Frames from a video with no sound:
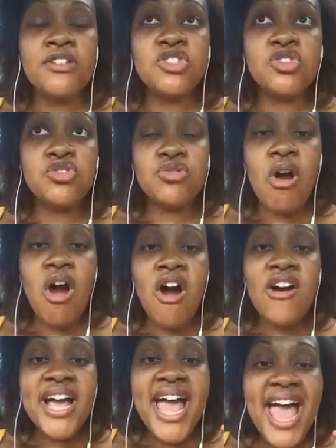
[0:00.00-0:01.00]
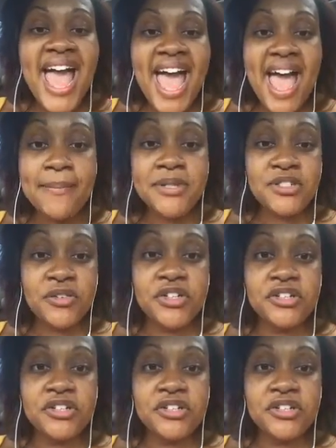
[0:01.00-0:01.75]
strong habits for